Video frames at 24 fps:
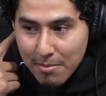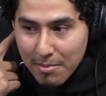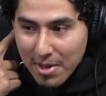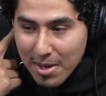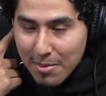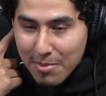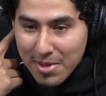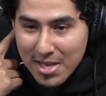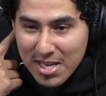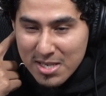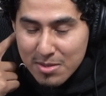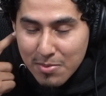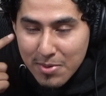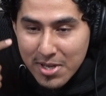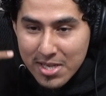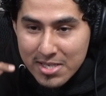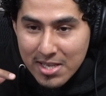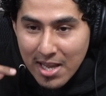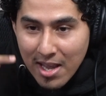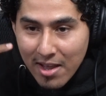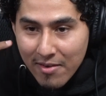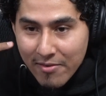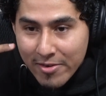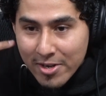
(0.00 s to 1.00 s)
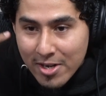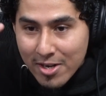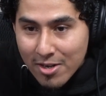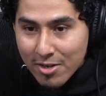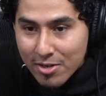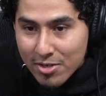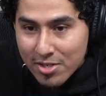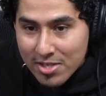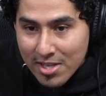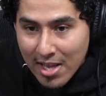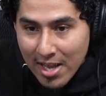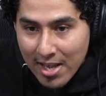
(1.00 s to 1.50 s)
maybe that's because I have an
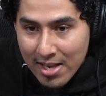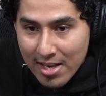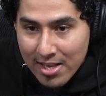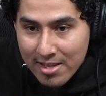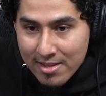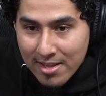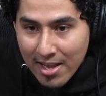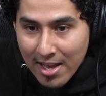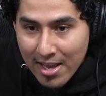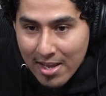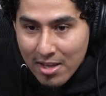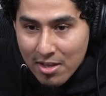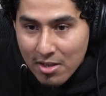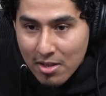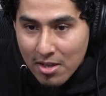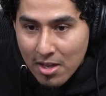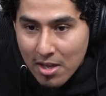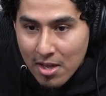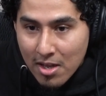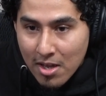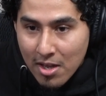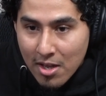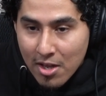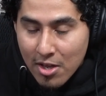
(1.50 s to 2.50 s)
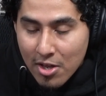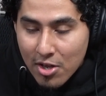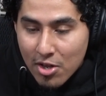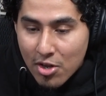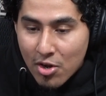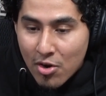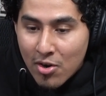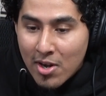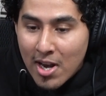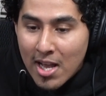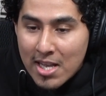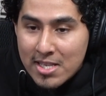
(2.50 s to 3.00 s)
understanding that
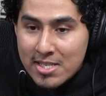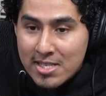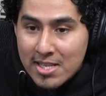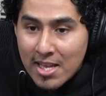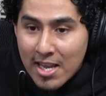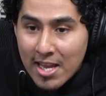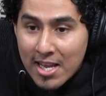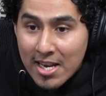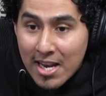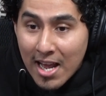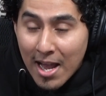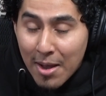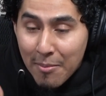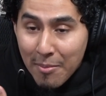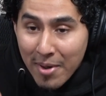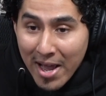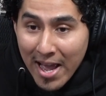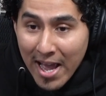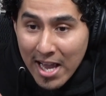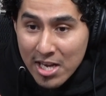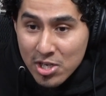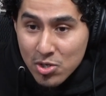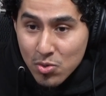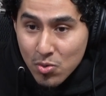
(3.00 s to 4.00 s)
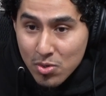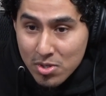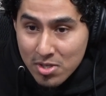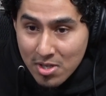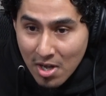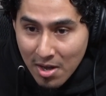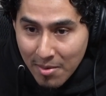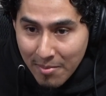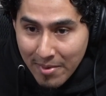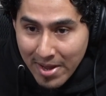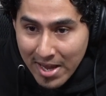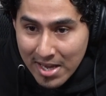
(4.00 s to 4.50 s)
you're not saying I'm an actual
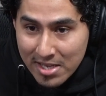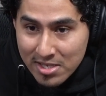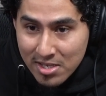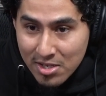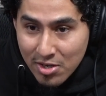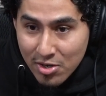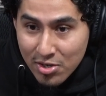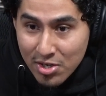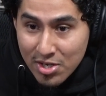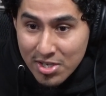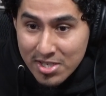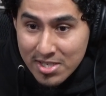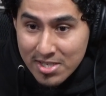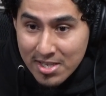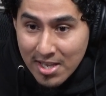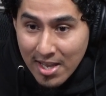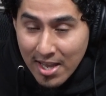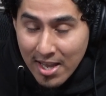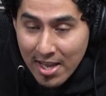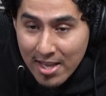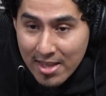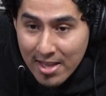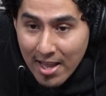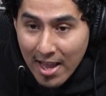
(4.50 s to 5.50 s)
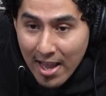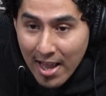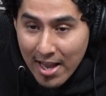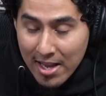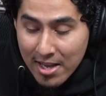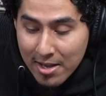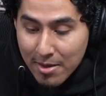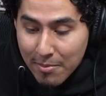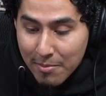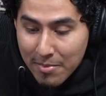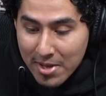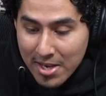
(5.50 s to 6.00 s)
dumbass. You're just saying that
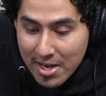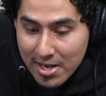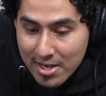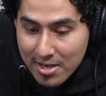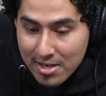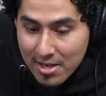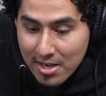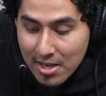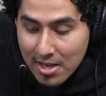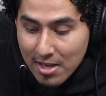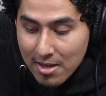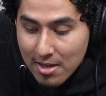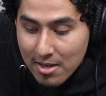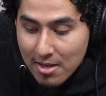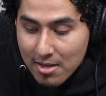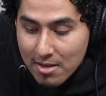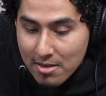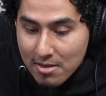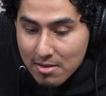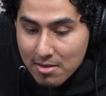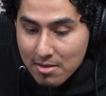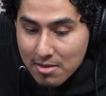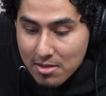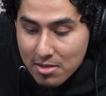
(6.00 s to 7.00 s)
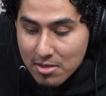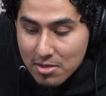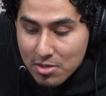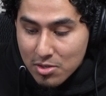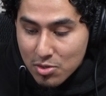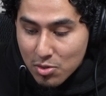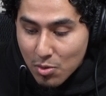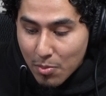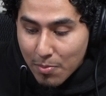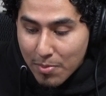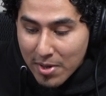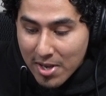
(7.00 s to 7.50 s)
I committed
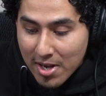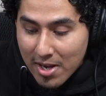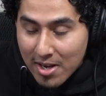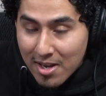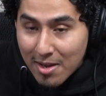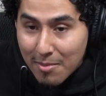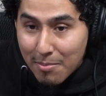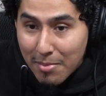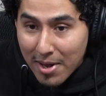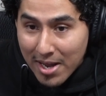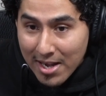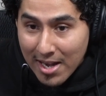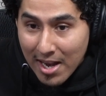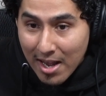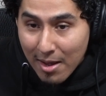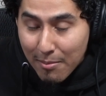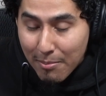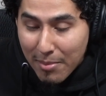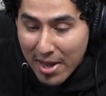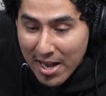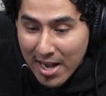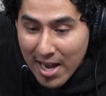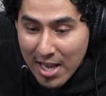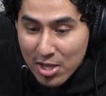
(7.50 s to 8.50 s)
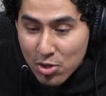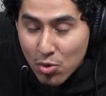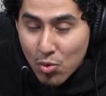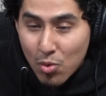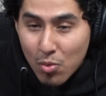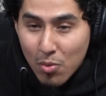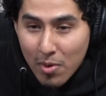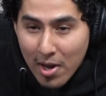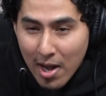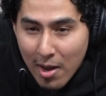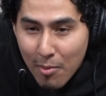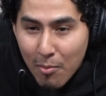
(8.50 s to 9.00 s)
stupidity by not
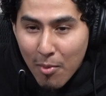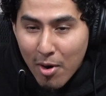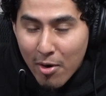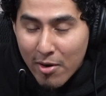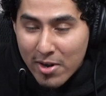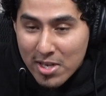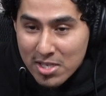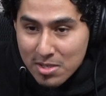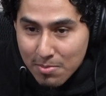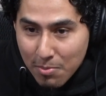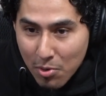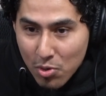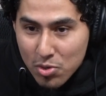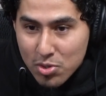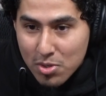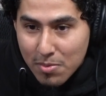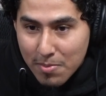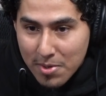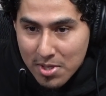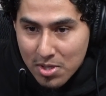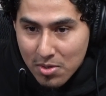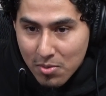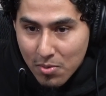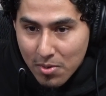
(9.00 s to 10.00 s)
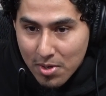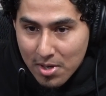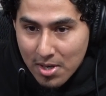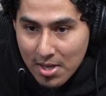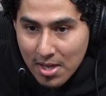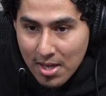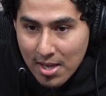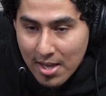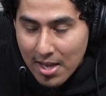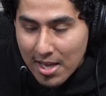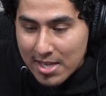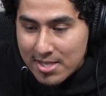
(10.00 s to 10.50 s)
doing what I'm already supposed to be doing.
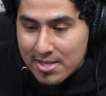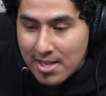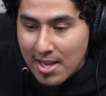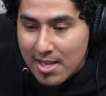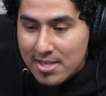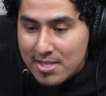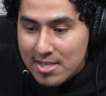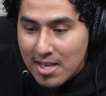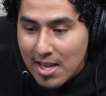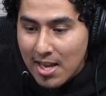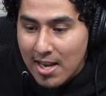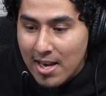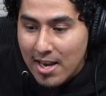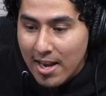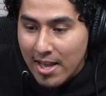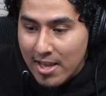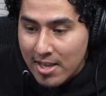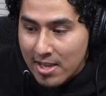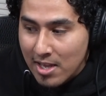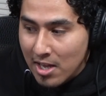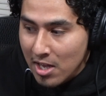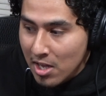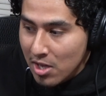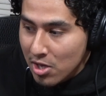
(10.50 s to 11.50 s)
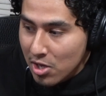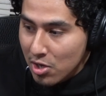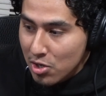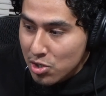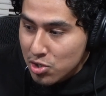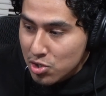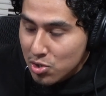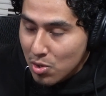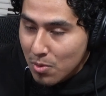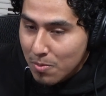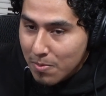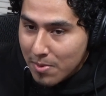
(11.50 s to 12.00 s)
It's not saying like
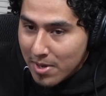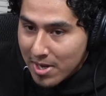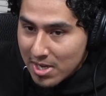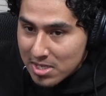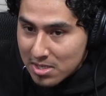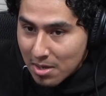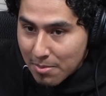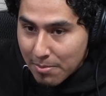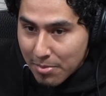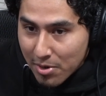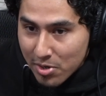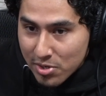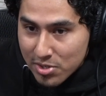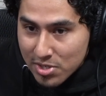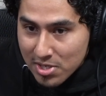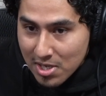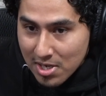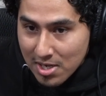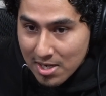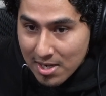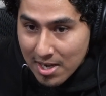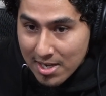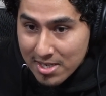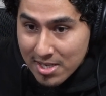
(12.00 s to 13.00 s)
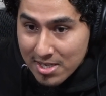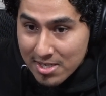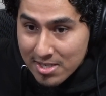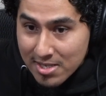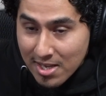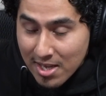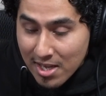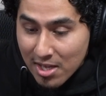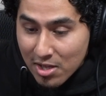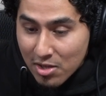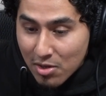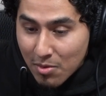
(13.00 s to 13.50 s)
you're stupid as a person. That's
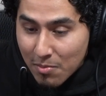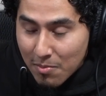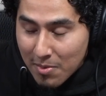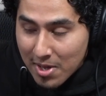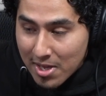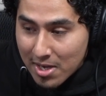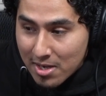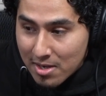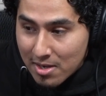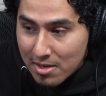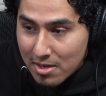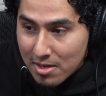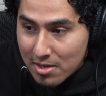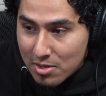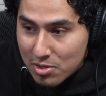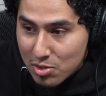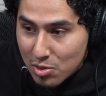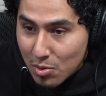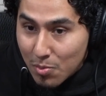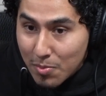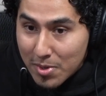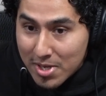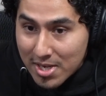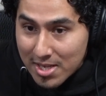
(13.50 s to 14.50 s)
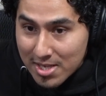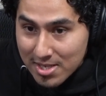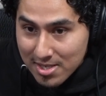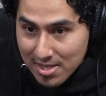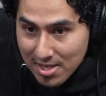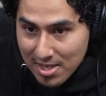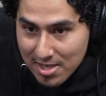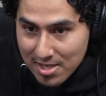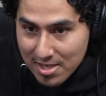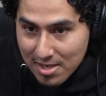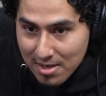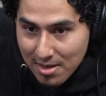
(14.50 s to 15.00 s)
just saying you made a stupid
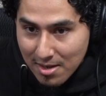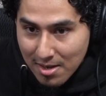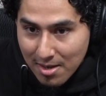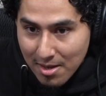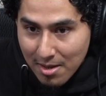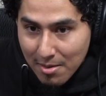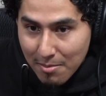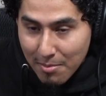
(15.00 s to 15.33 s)
decision